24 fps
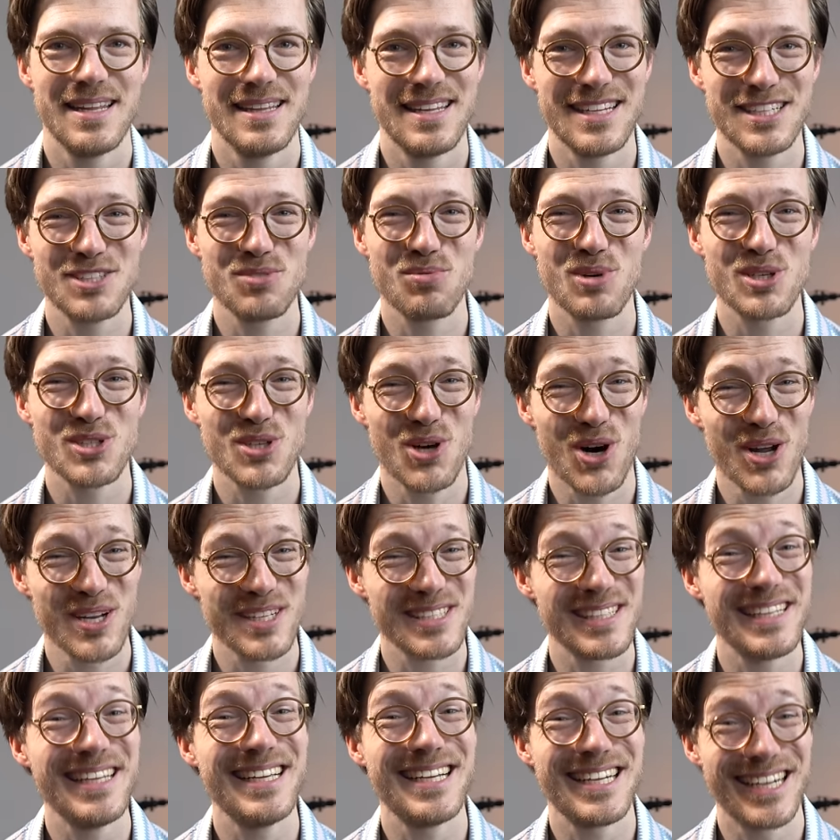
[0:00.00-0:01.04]
This was
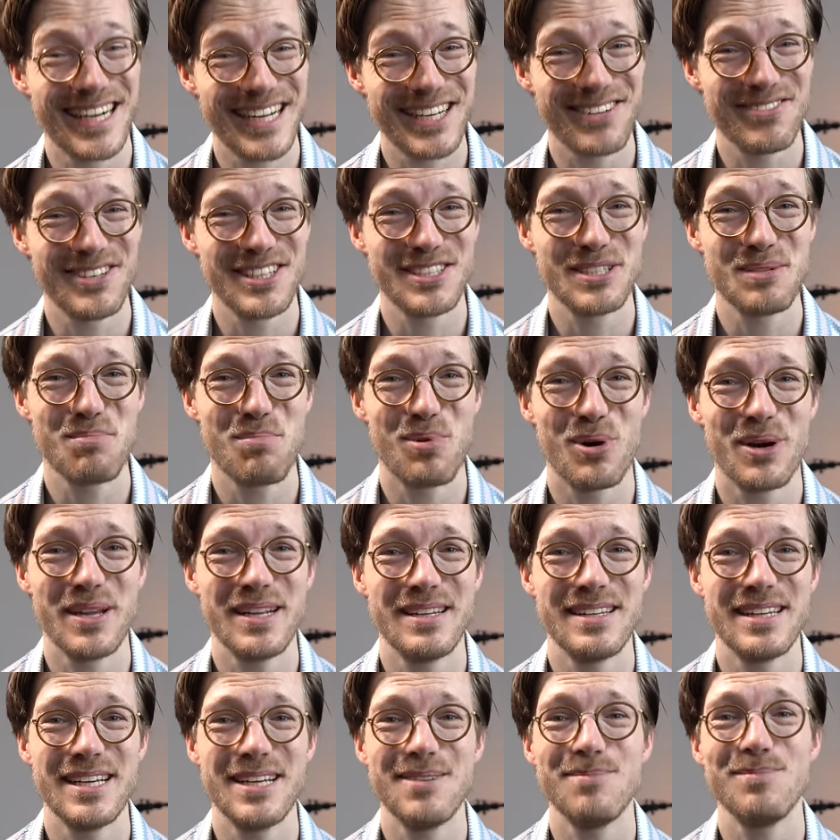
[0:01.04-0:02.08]
honestly kind of
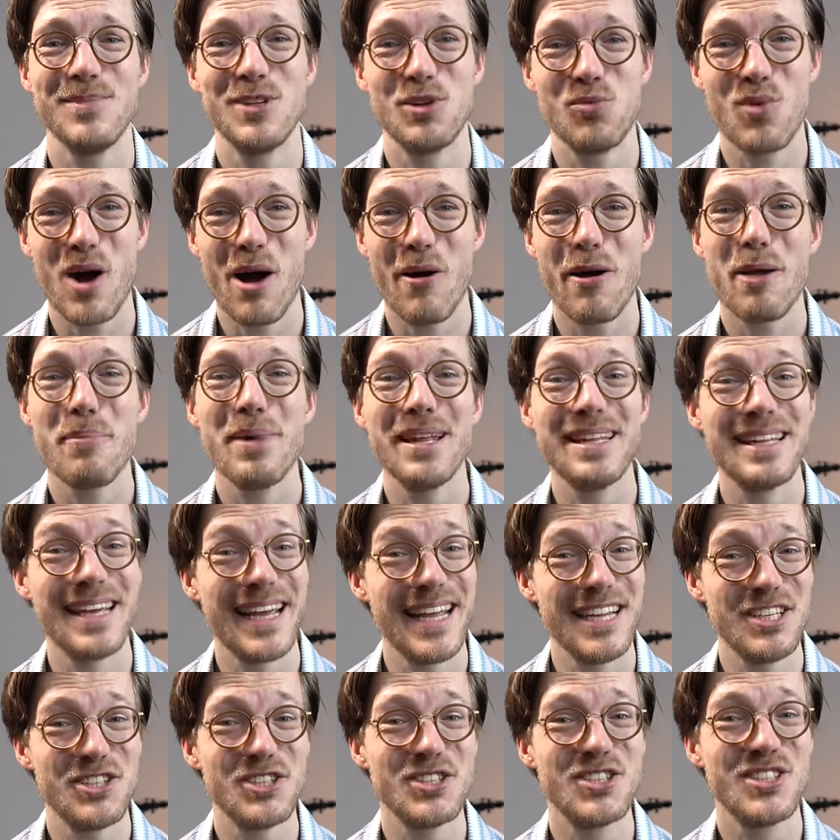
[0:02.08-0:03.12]
disappointing. The Huawei Band
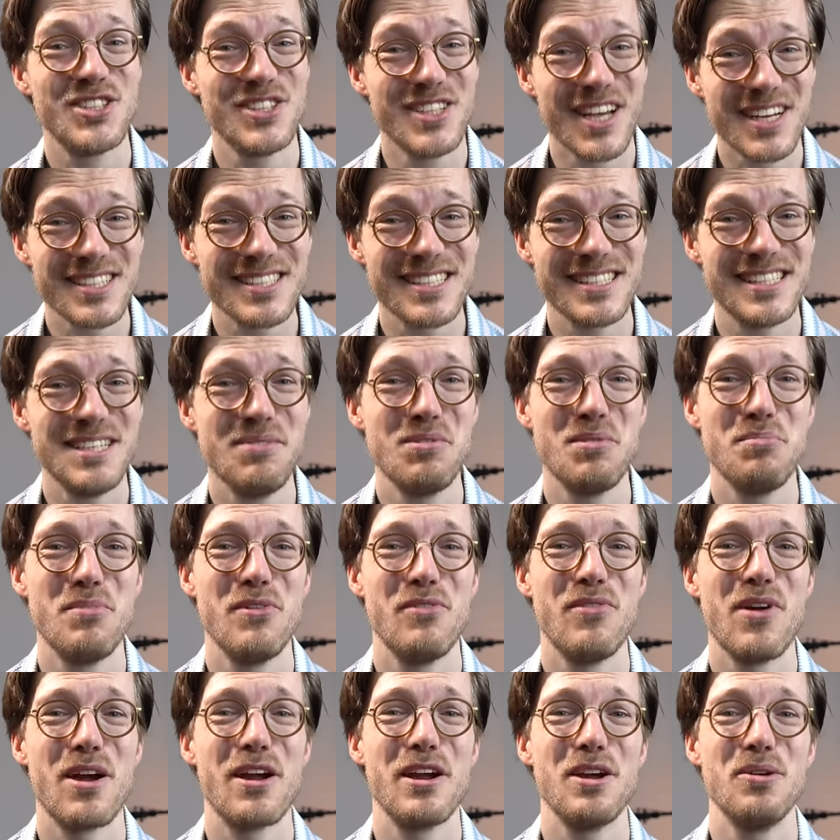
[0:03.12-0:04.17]
8 just doesn't seem to
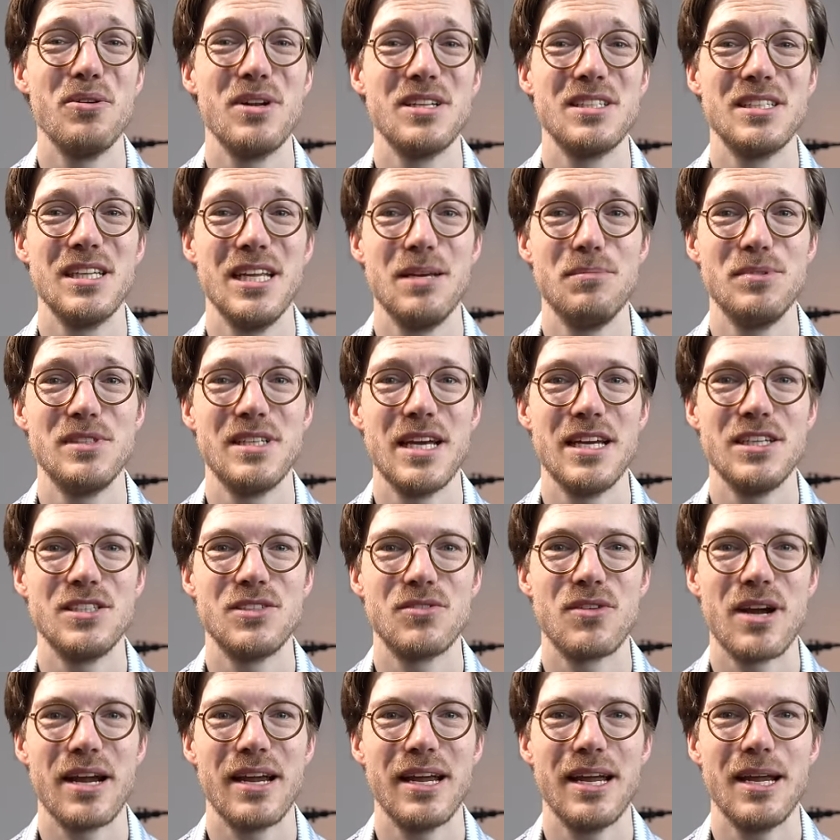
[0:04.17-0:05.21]
be very good at sleep stage
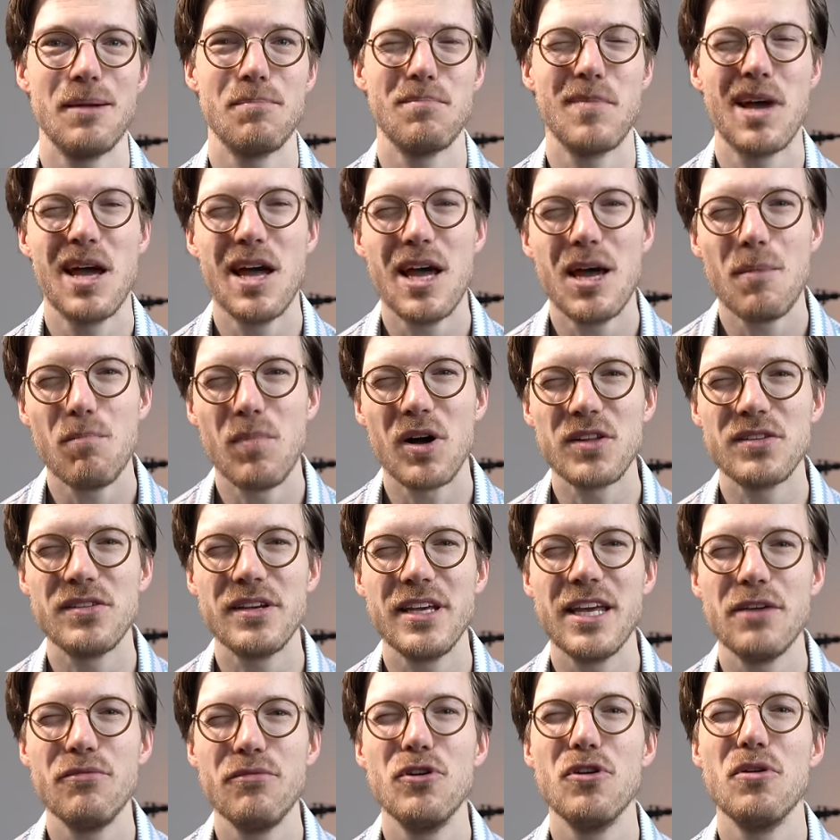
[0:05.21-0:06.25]
tracking. But to
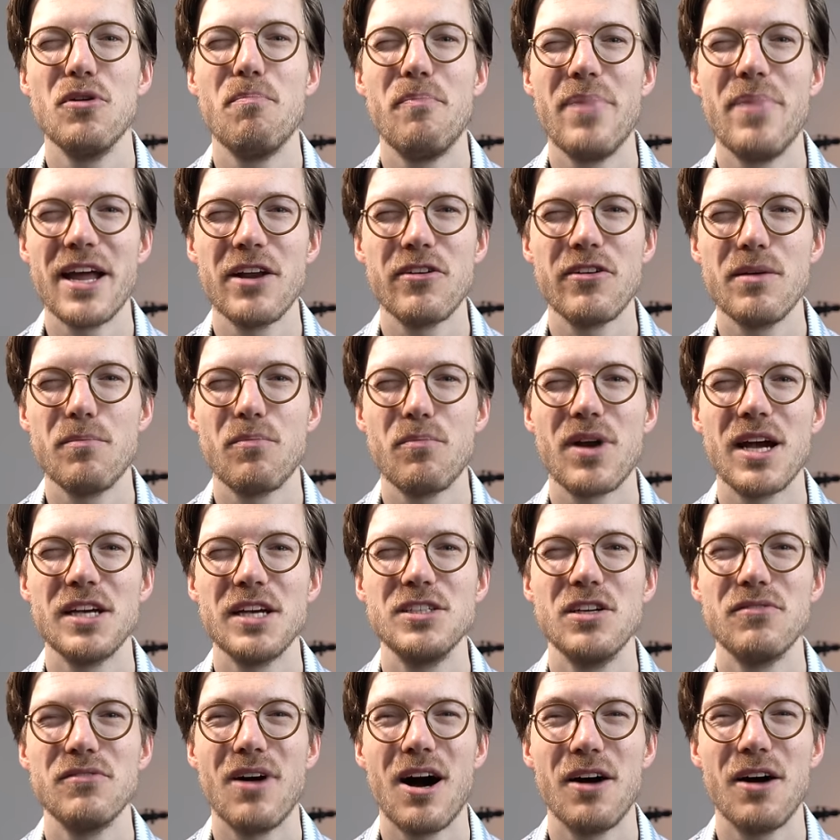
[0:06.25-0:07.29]
give you a better
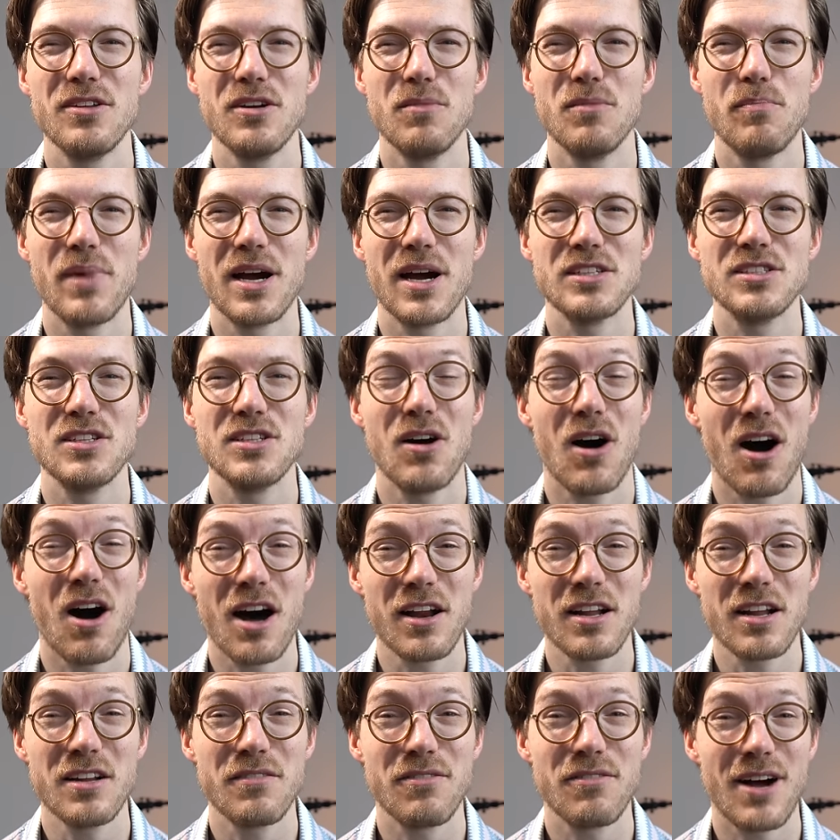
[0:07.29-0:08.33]
impression of how it compares to
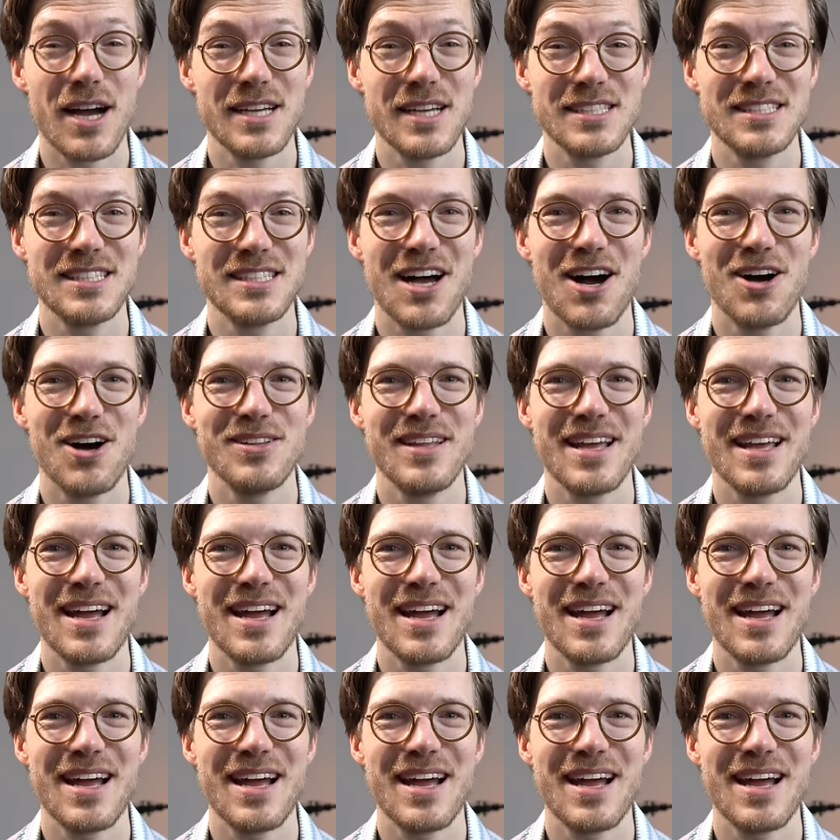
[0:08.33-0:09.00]
other devices out